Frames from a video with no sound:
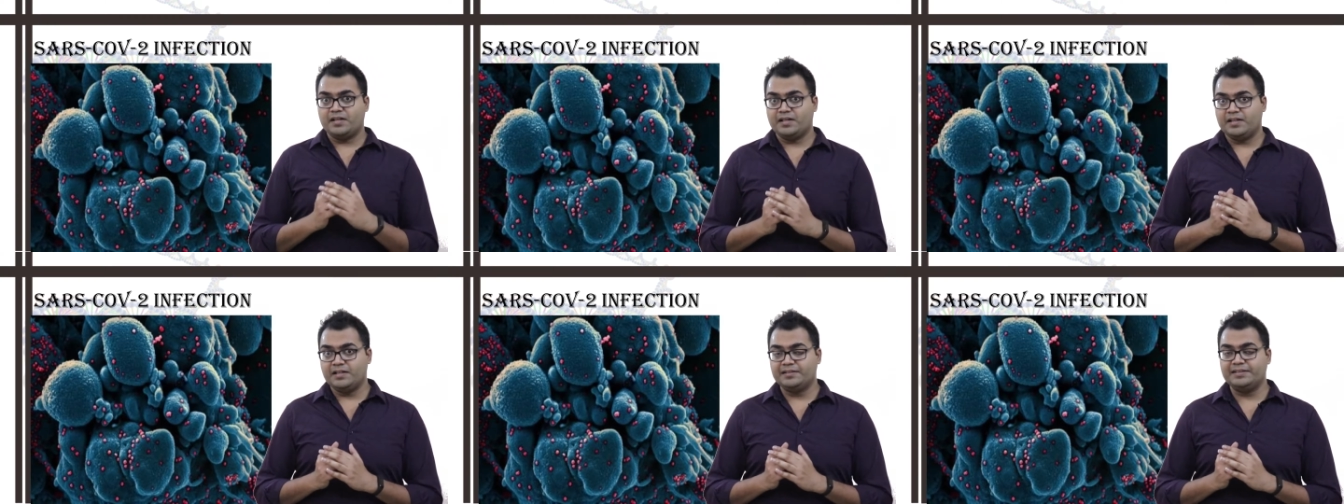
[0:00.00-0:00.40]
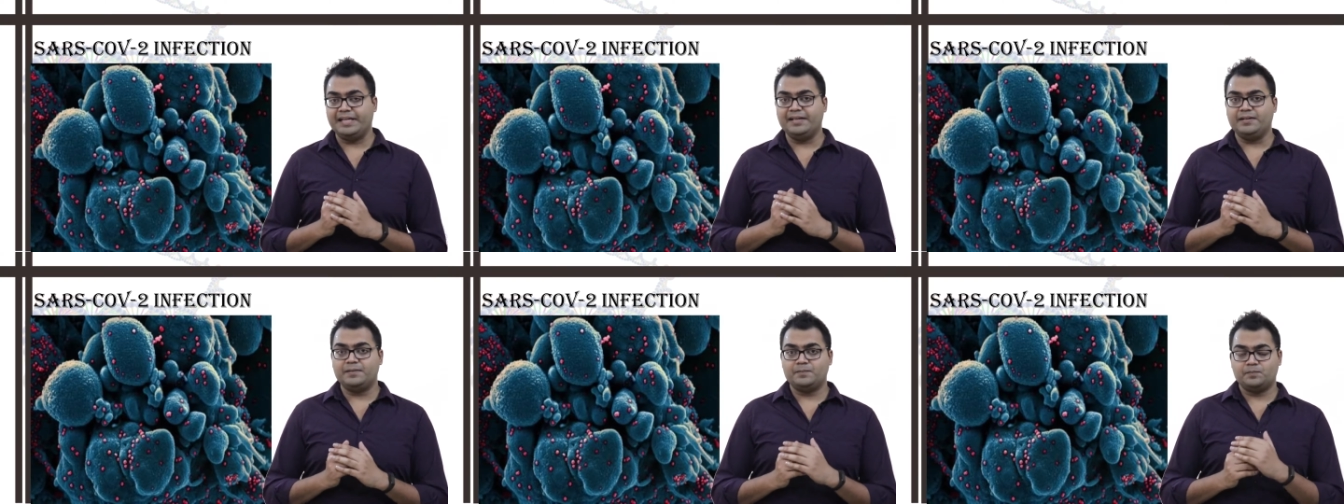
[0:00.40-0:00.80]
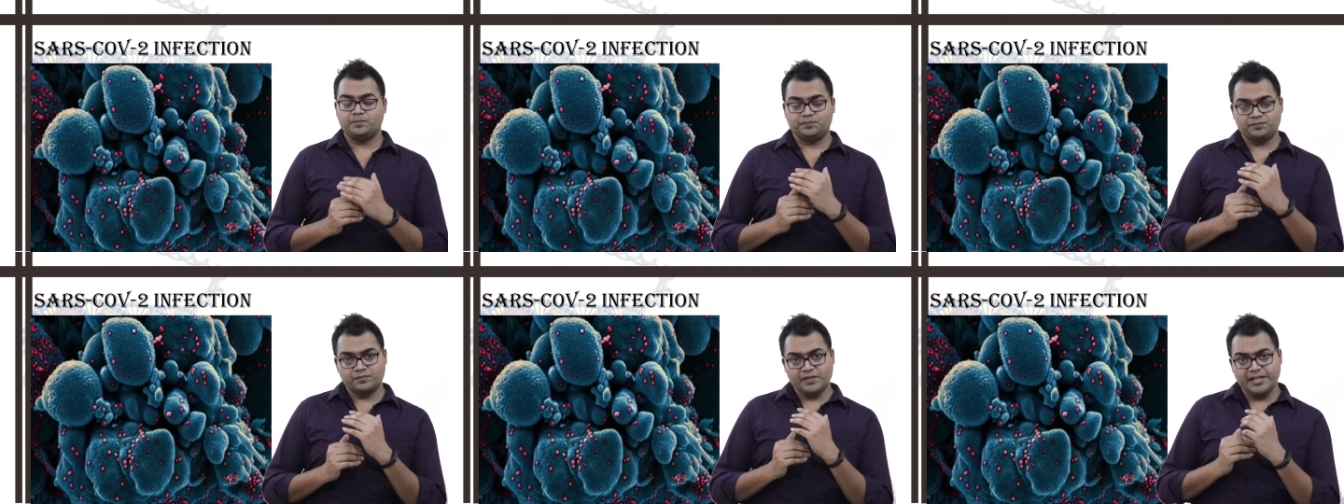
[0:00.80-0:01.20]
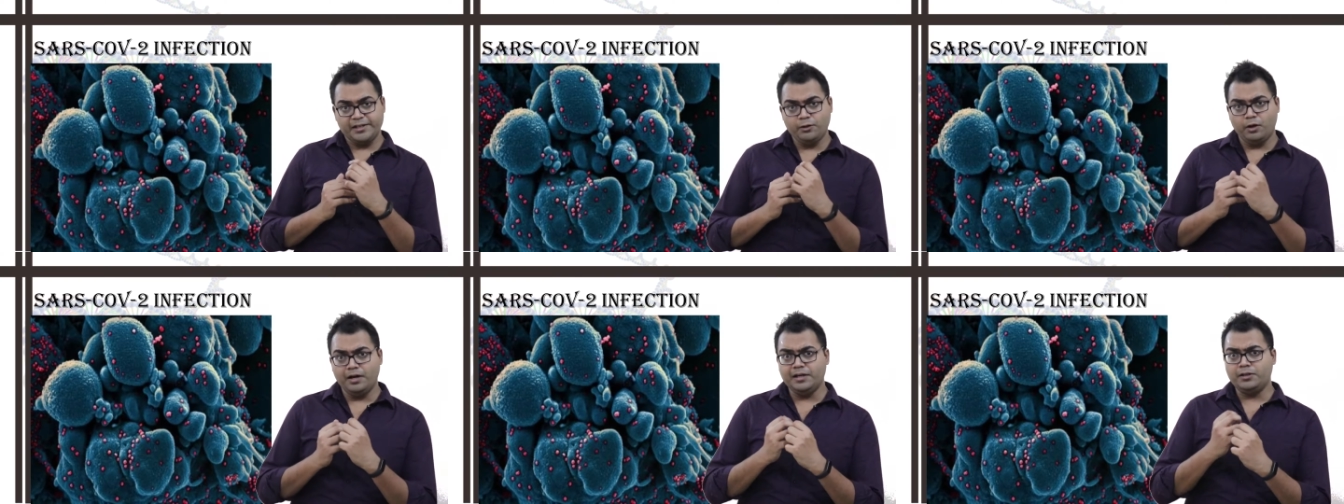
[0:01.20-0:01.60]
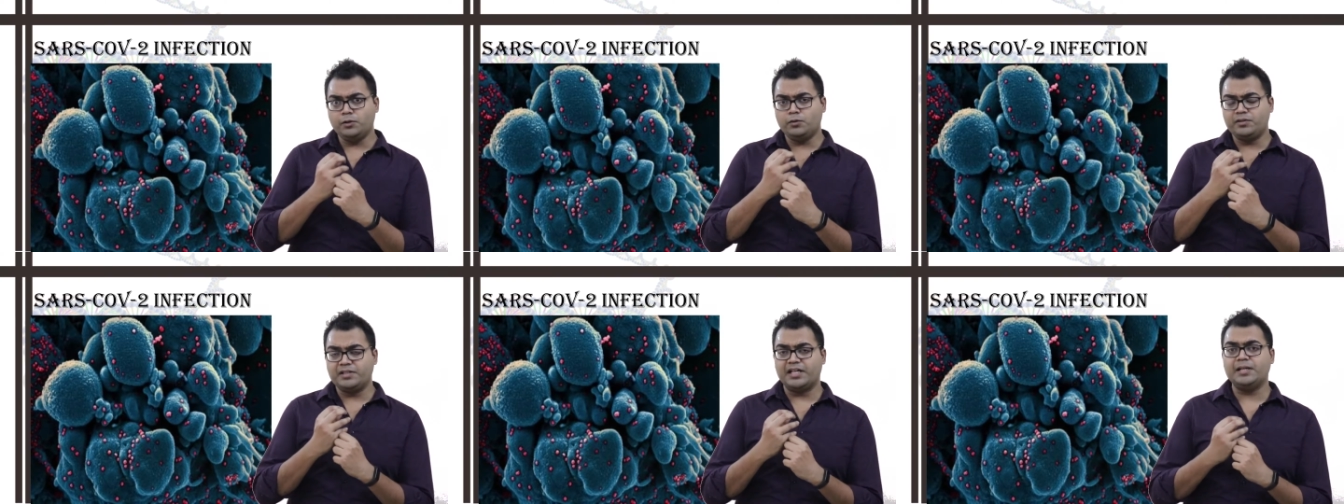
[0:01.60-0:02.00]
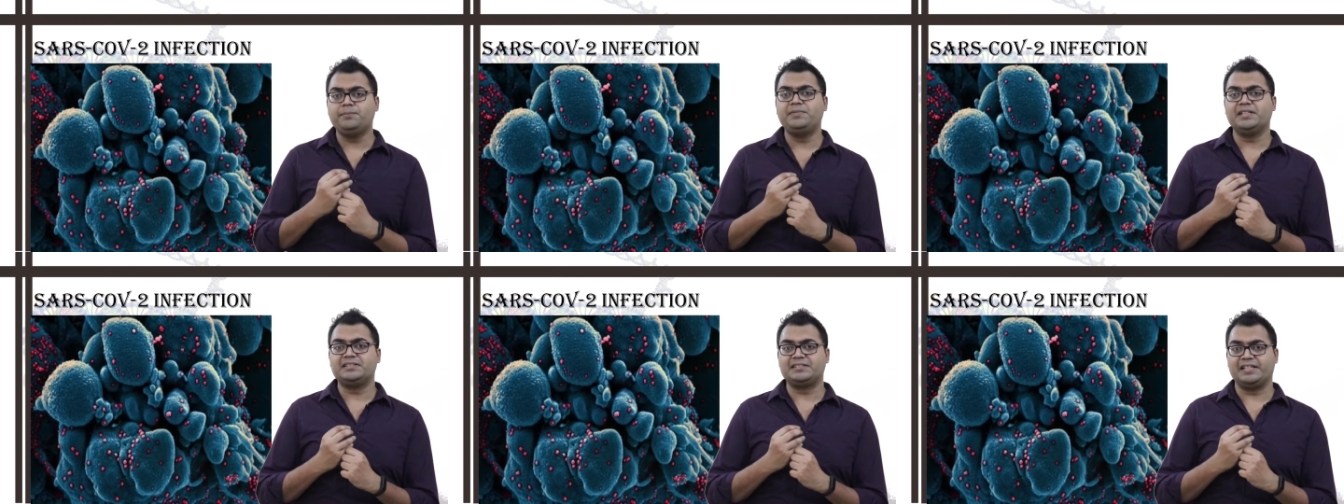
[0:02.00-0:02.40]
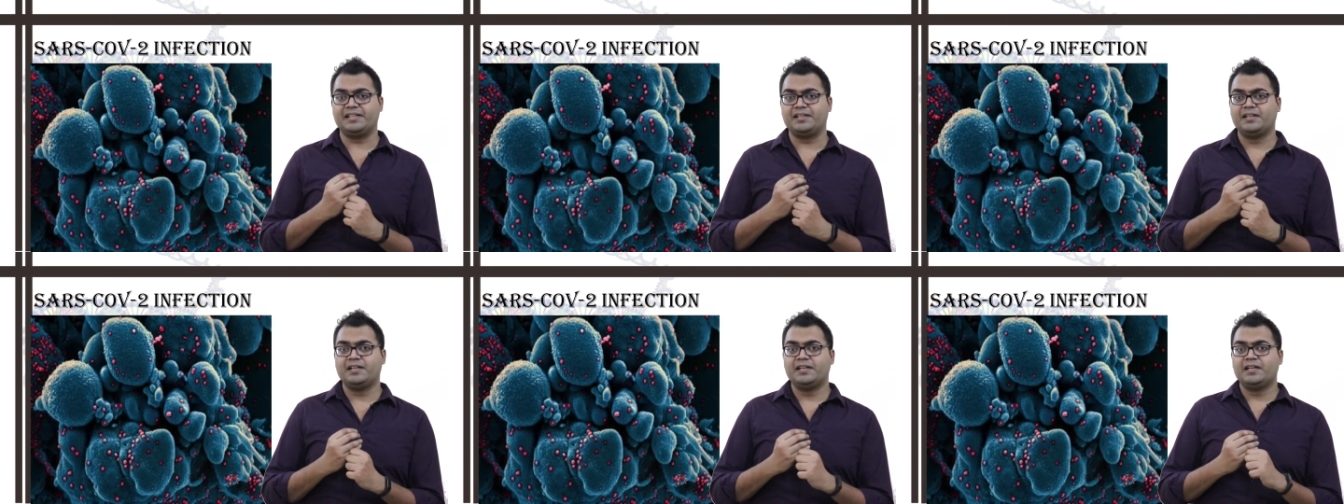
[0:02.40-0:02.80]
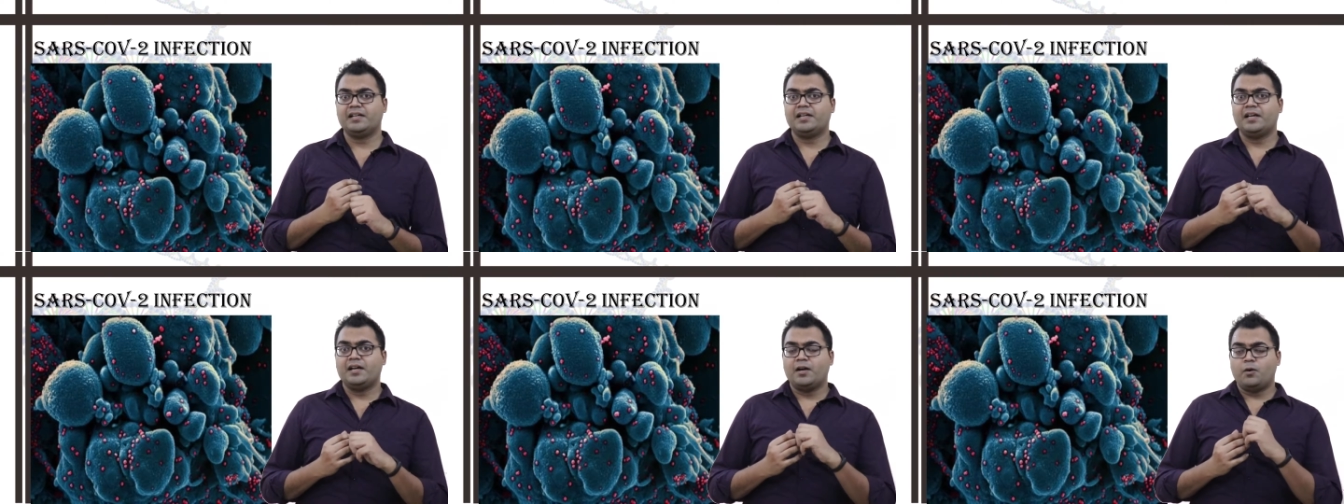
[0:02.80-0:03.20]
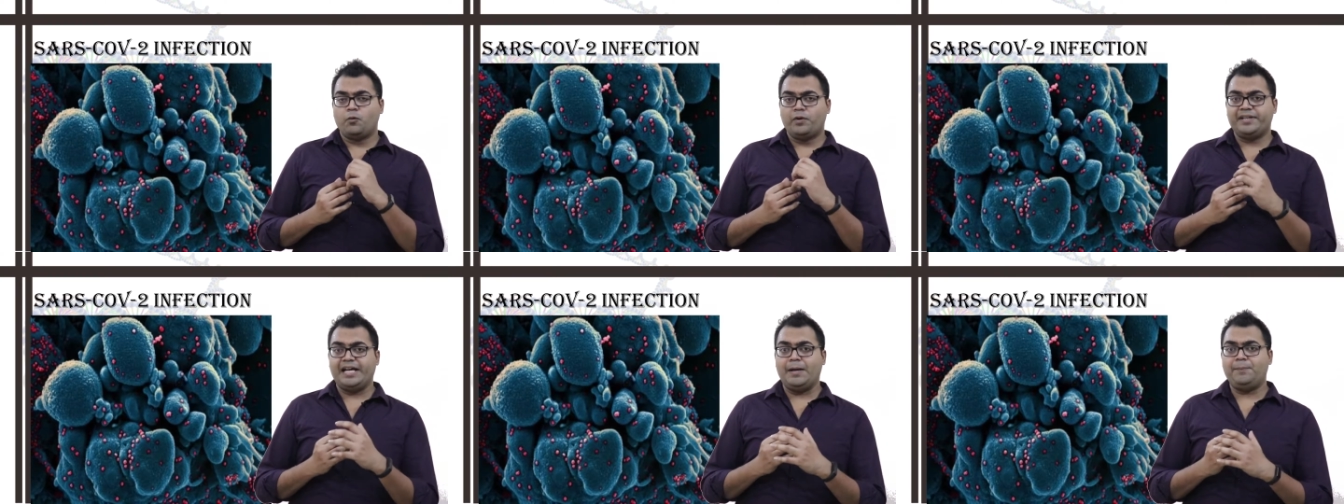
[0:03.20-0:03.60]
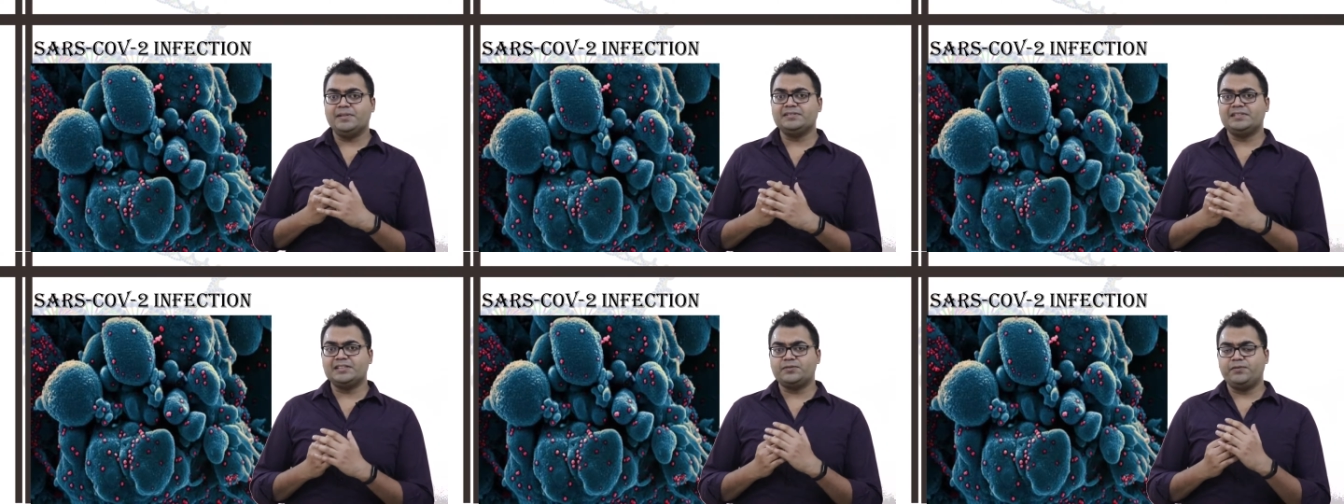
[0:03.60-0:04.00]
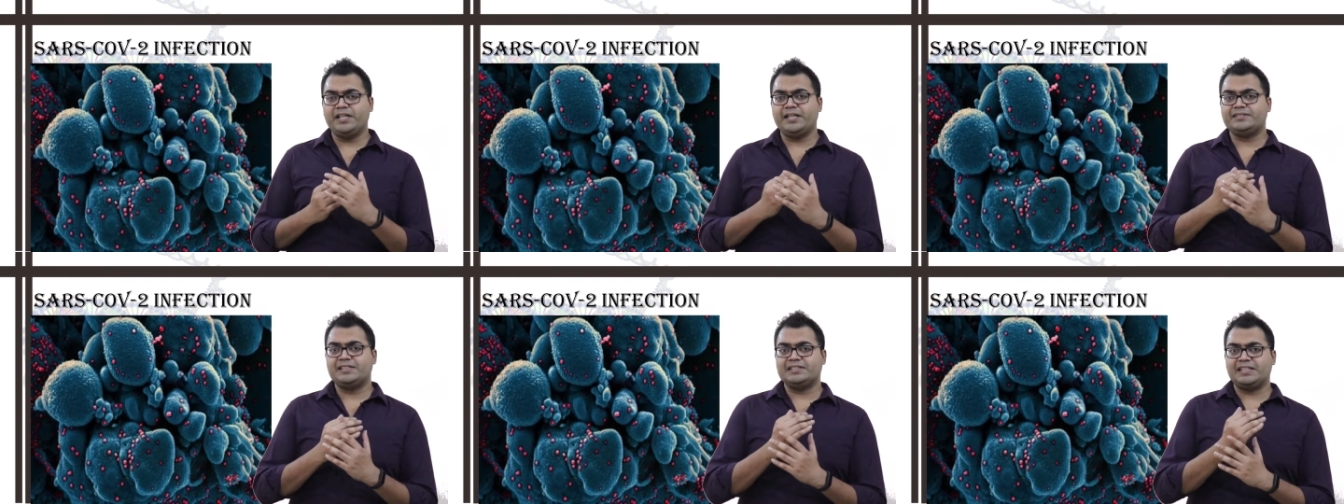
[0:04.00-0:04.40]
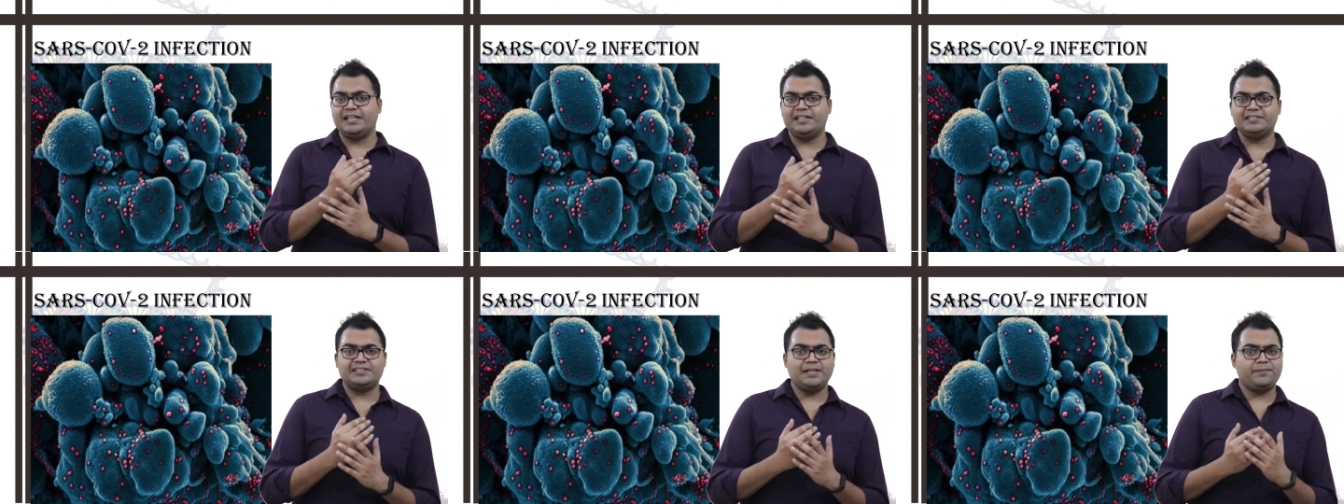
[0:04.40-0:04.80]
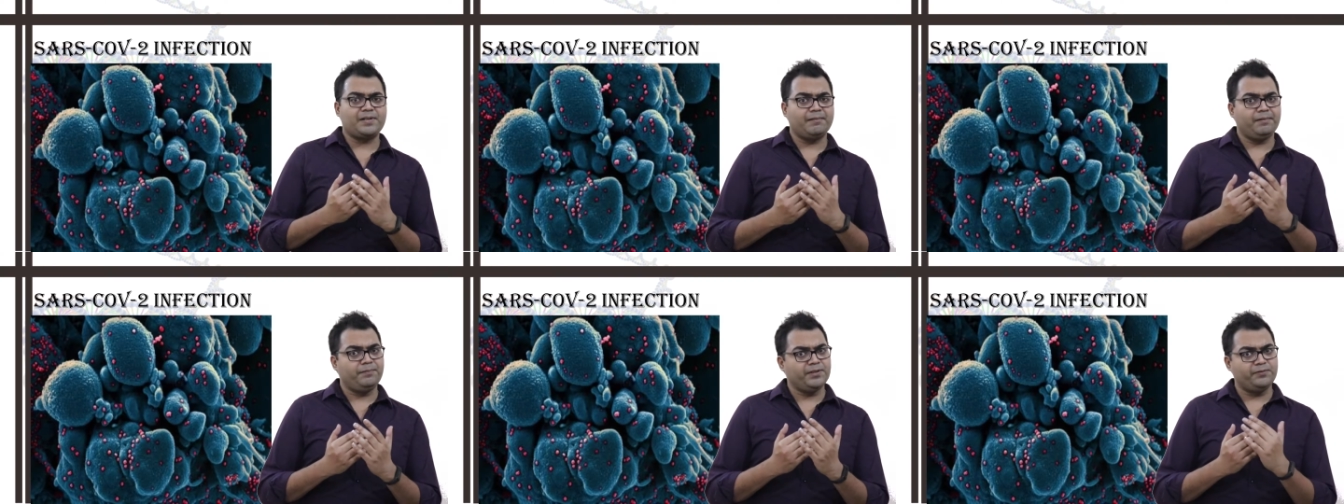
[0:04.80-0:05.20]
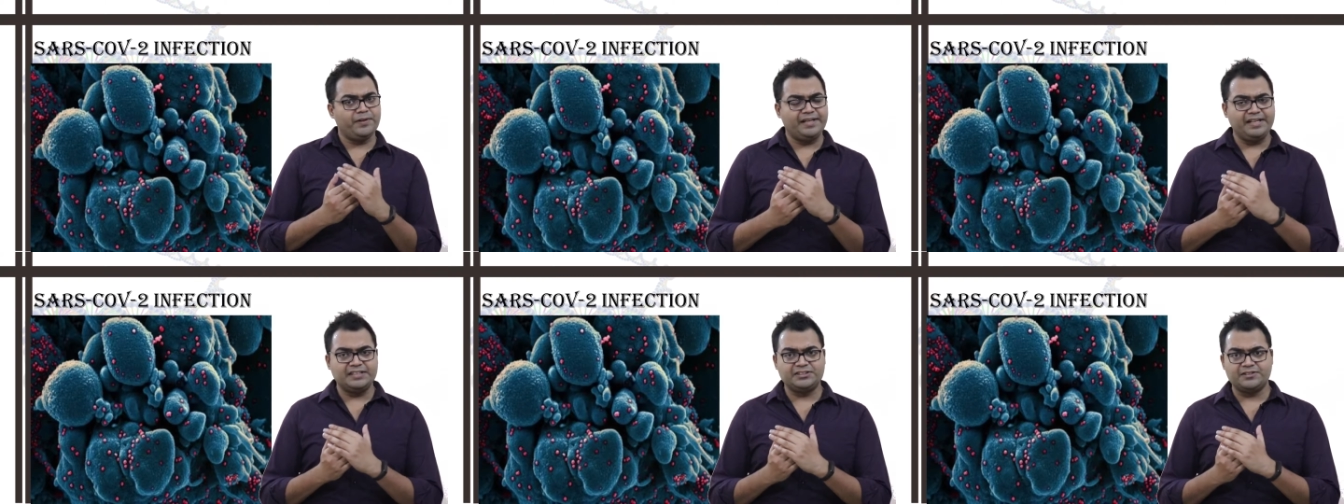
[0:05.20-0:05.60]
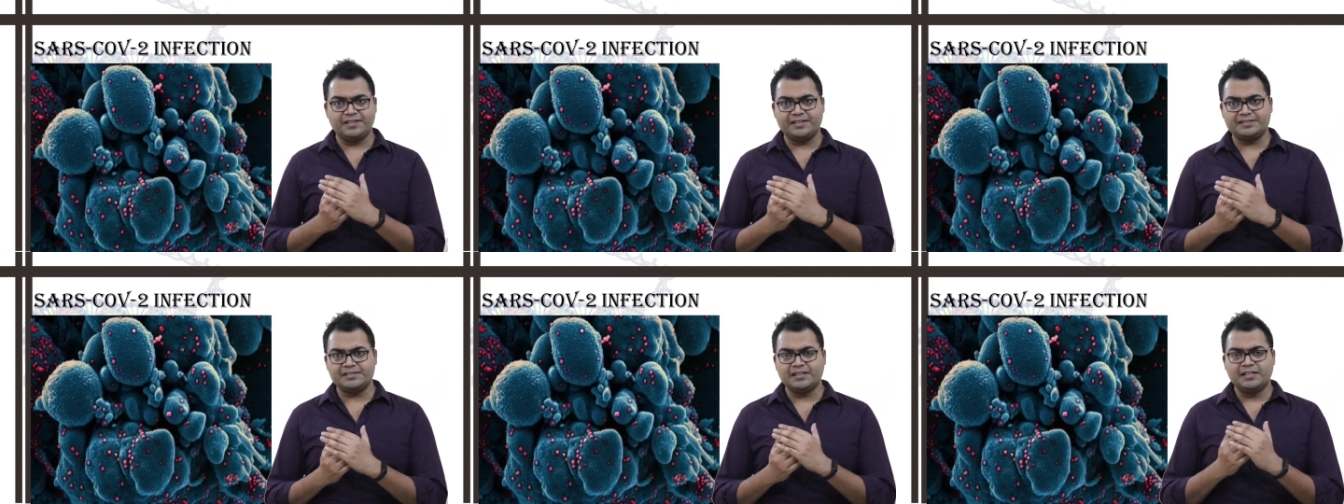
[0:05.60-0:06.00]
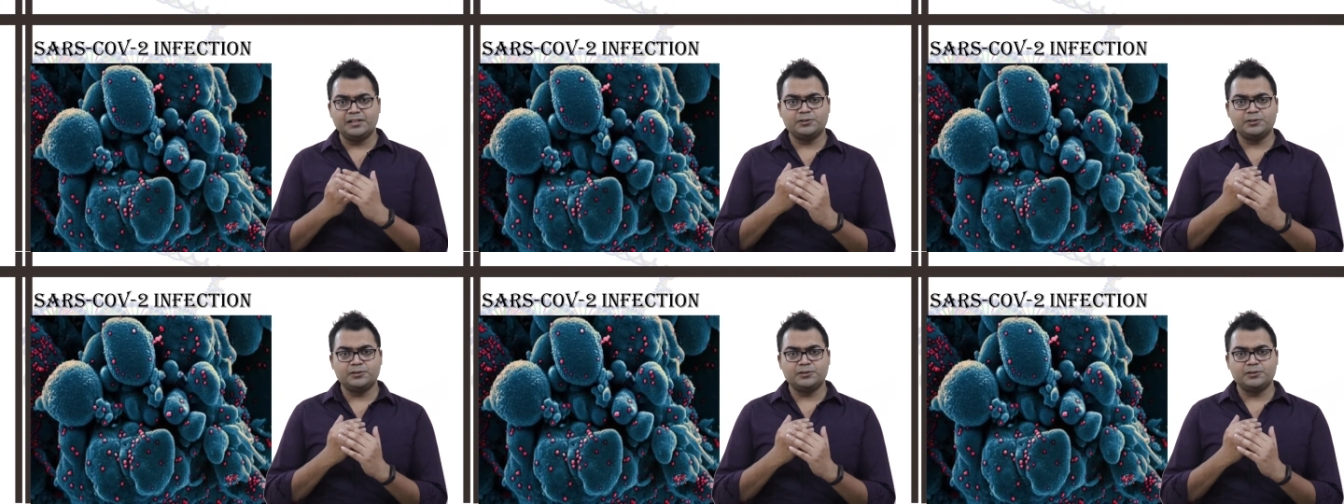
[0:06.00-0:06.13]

Then in order to curb this thing, what happens is the scientists have come up with various drugs.